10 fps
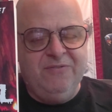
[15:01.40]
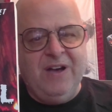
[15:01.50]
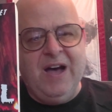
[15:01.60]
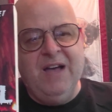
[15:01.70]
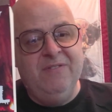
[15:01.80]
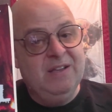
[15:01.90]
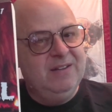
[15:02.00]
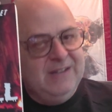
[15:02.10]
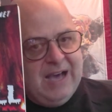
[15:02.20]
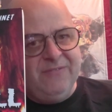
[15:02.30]
5.
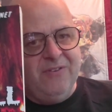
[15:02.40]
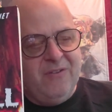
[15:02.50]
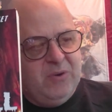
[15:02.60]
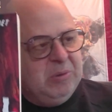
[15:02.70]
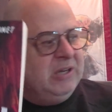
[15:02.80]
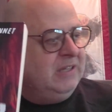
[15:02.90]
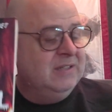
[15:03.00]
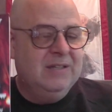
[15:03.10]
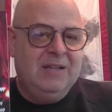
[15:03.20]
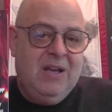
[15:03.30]
Not for everybody.
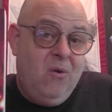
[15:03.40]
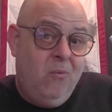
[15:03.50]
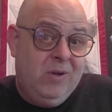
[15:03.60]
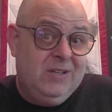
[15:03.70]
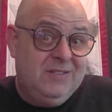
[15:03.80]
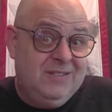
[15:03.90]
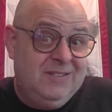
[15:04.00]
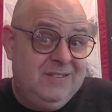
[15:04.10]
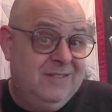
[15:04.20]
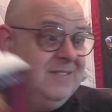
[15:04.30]
What else
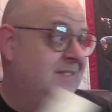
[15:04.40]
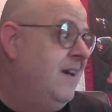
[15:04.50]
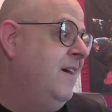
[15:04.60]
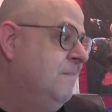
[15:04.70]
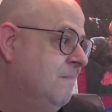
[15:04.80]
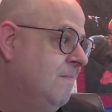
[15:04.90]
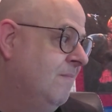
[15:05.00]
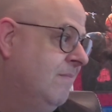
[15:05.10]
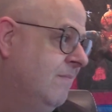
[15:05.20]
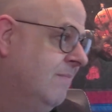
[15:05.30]
is there to say?
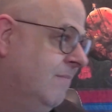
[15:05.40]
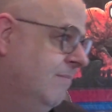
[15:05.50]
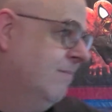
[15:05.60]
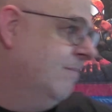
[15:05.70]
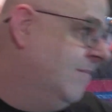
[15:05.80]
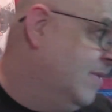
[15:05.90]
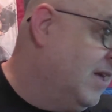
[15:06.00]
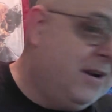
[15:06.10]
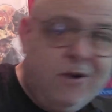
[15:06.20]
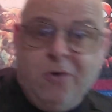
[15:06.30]

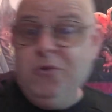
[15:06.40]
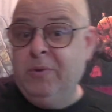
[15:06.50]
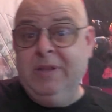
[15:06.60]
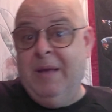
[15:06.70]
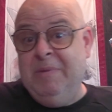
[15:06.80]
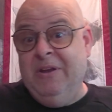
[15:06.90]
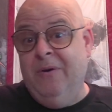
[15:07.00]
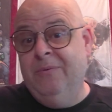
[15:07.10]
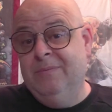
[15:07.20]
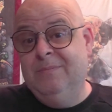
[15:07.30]
I don't know. You can let me
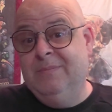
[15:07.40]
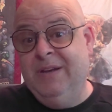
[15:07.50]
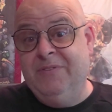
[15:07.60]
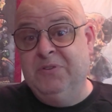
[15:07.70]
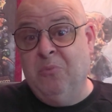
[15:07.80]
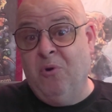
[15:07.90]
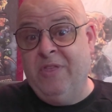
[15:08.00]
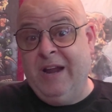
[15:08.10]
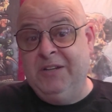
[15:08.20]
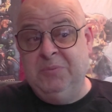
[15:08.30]
know if there's more
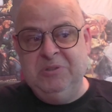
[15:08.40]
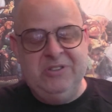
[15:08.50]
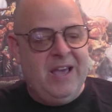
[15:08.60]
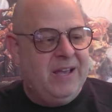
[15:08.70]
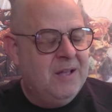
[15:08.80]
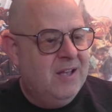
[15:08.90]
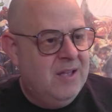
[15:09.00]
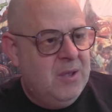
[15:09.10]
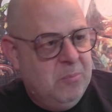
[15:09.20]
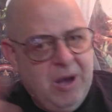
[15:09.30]
that I should be saying.
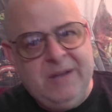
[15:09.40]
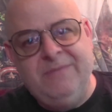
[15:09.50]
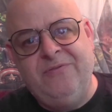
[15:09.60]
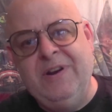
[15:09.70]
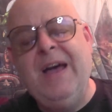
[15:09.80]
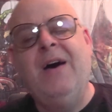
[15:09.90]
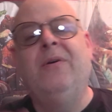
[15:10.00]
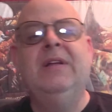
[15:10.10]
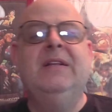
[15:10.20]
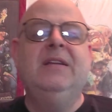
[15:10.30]
But for
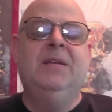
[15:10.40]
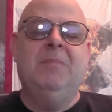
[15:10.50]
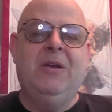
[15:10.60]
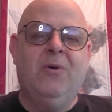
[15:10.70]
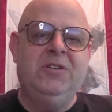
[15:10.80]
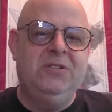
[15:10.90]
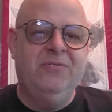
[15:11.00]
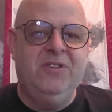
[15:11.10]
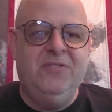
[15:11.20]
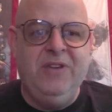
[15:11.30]
now, my question
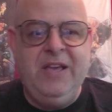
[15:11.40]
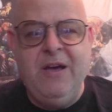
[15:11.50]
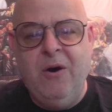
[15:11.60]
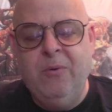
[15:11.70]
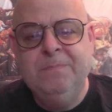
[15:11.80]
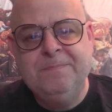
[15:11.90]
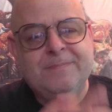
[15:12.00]
for this video,